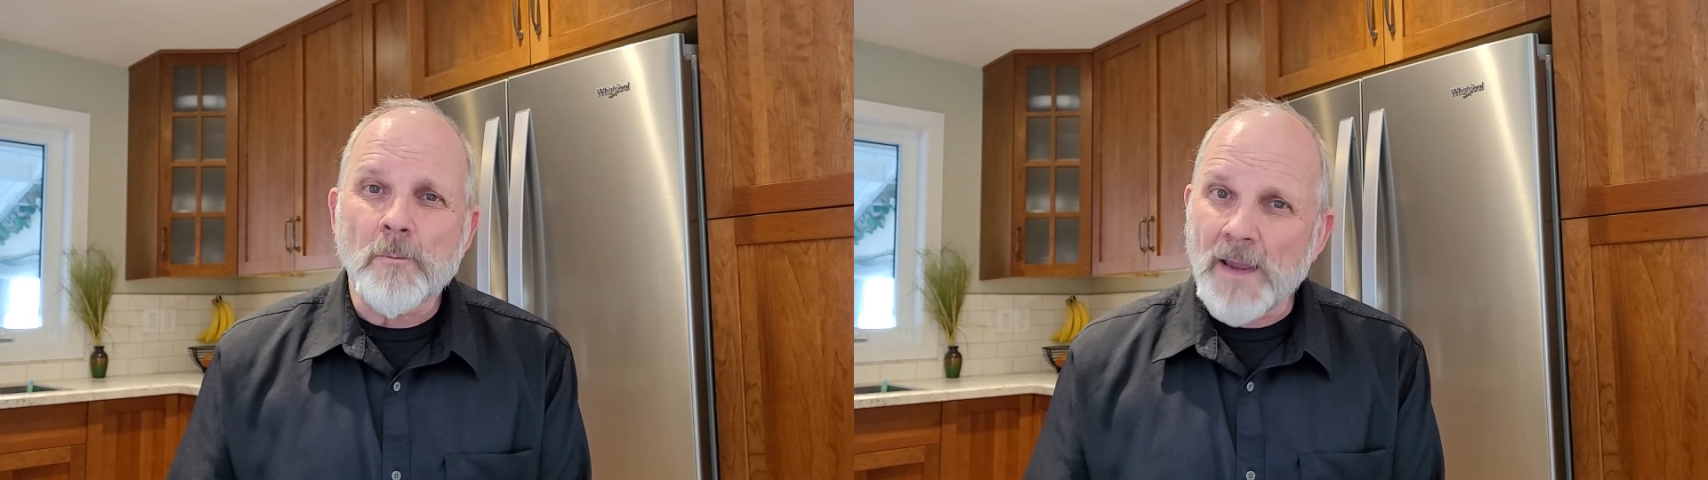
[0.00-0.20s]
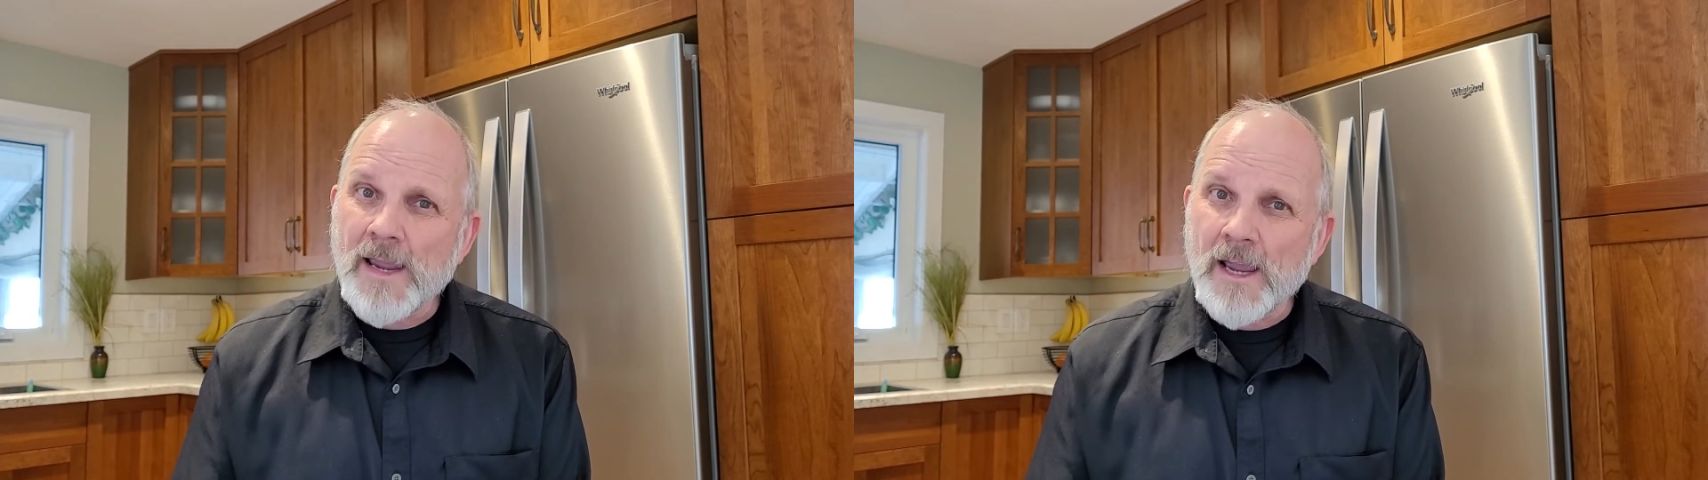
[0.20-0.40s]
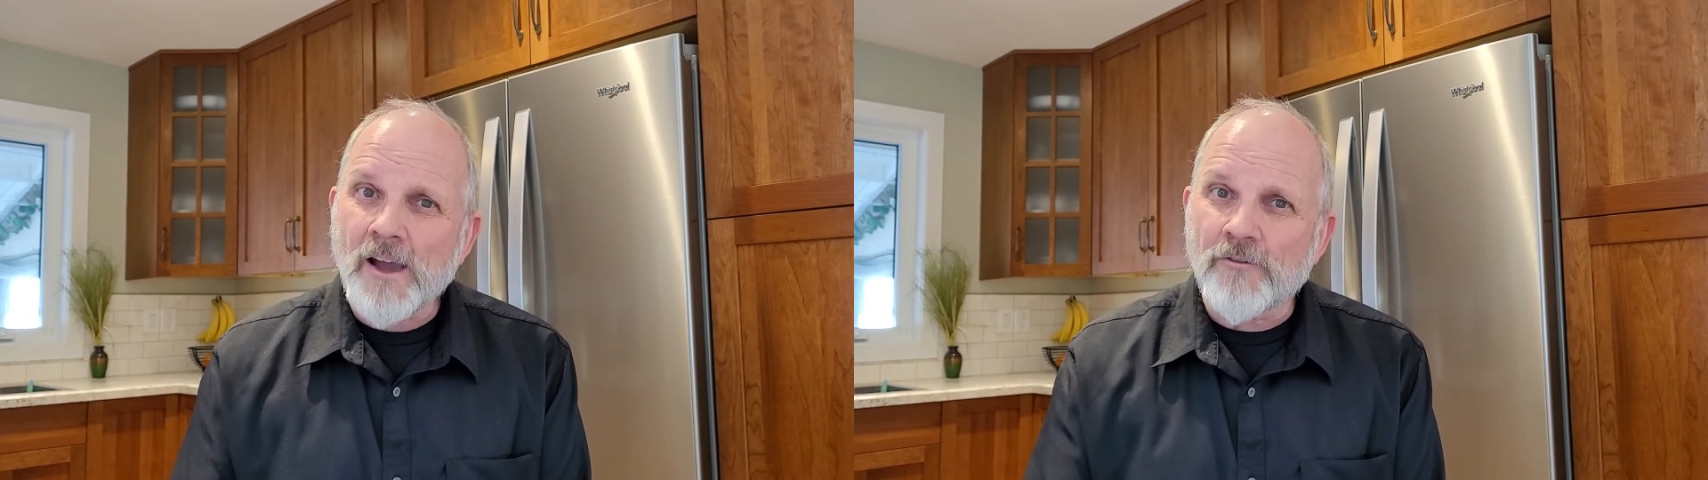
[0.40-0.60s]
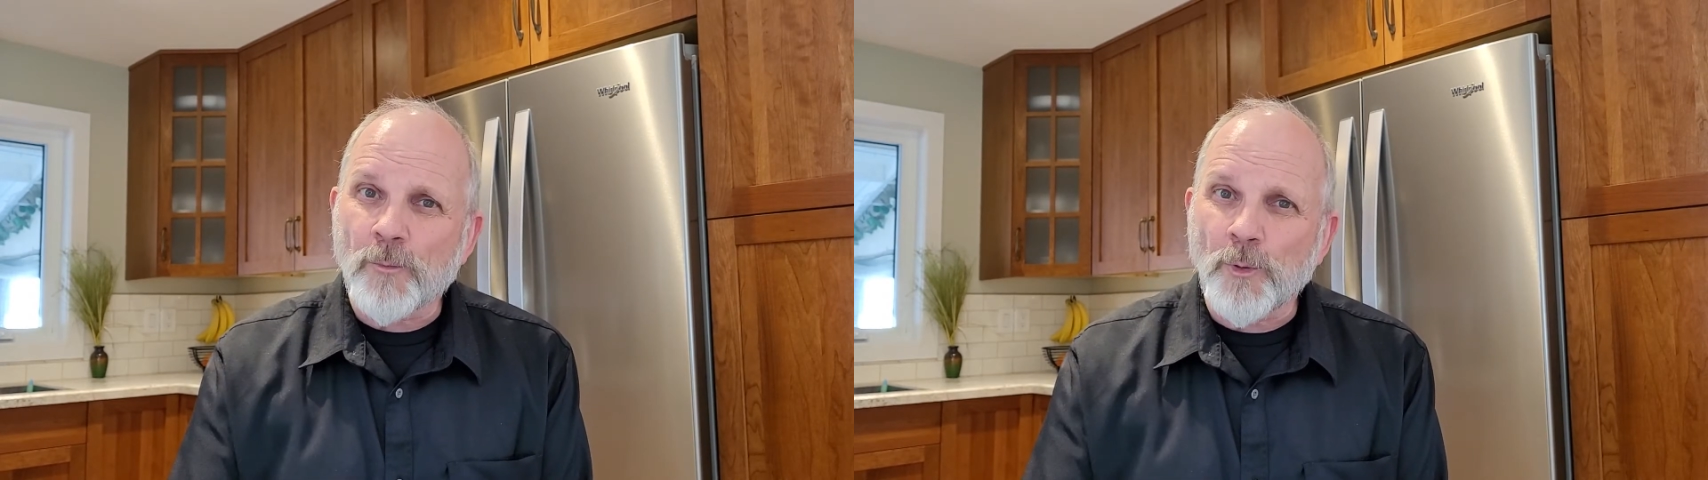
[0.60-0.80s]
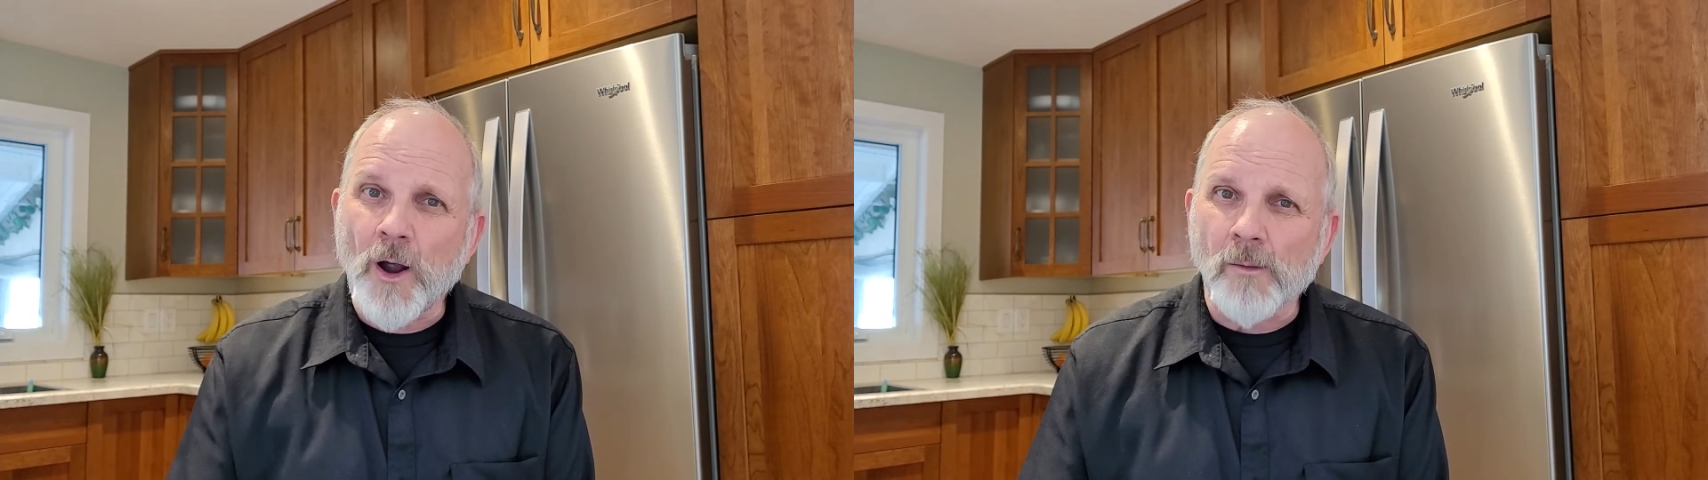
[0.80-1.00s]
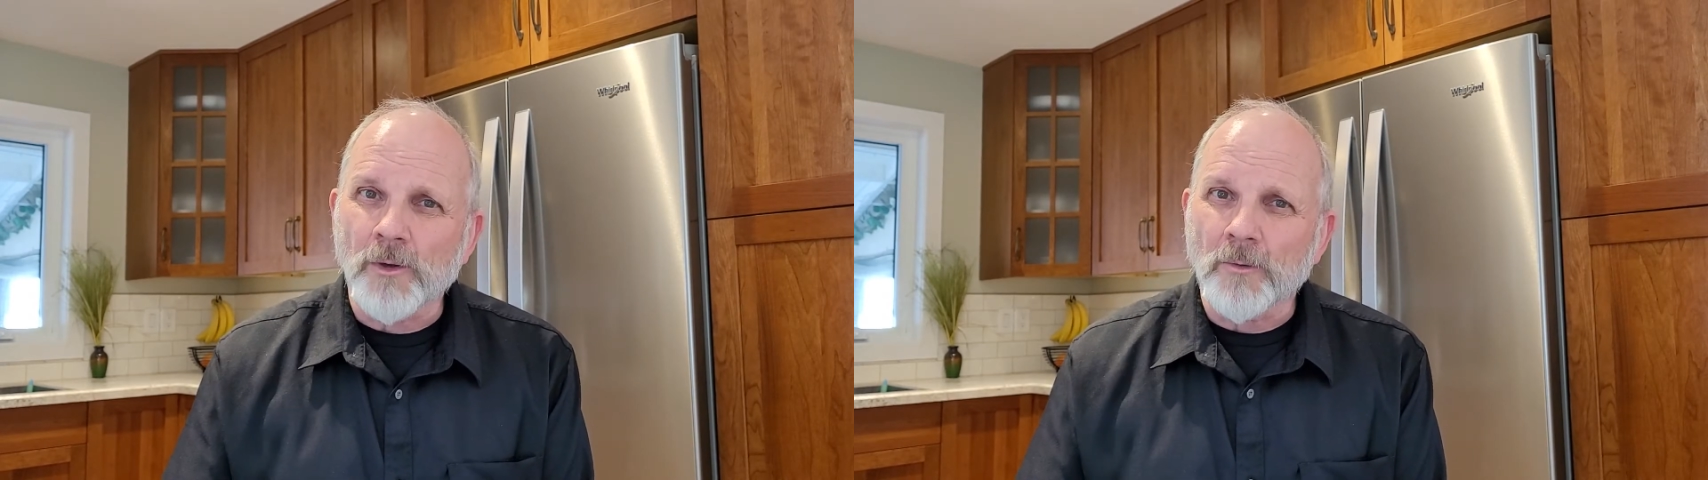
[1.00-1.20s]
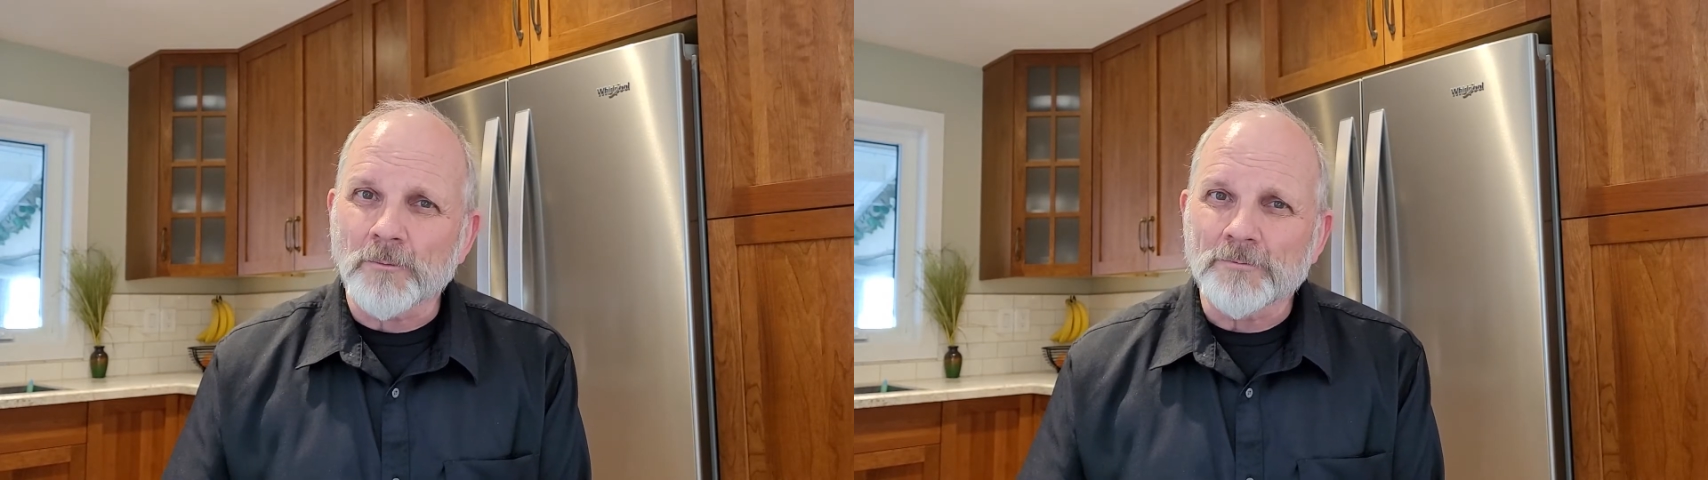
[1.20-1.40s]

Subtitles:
may have a problem.